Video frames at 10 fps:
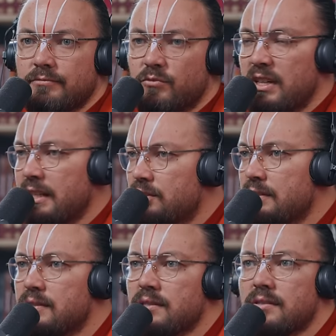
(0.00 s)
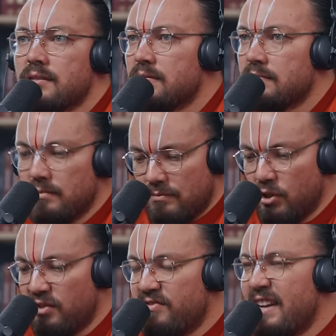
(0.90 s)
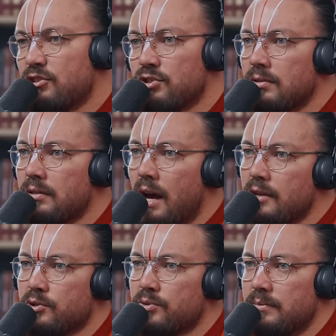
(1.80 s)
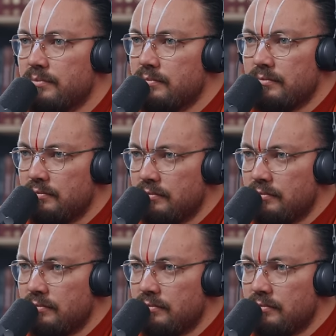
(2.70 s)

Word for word: religious conventional ashram,